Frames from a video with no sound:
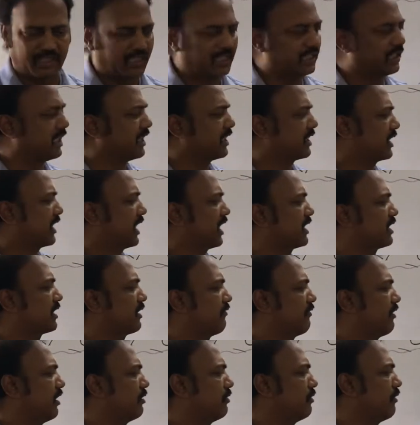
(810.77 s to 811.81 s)
In this case, the
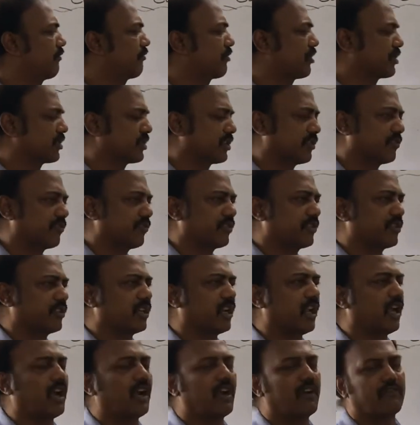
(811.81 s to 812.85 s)
value of concentration
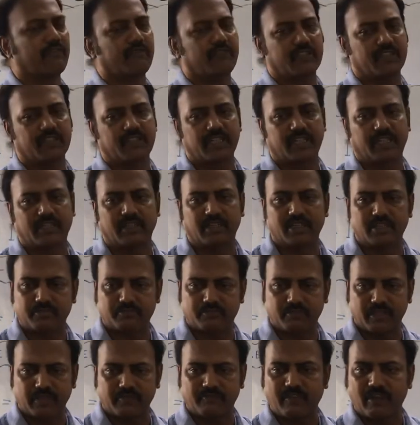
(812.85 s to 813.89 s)
R will decrease
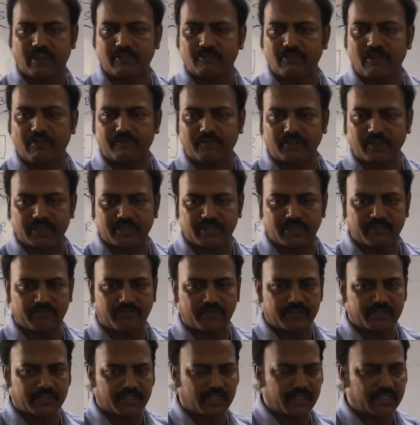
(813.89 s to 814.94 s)
with value of
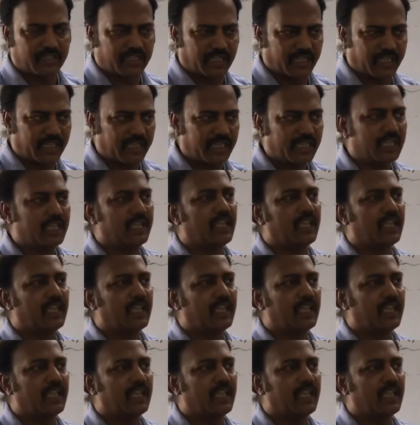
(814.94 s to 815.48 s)
concentration T,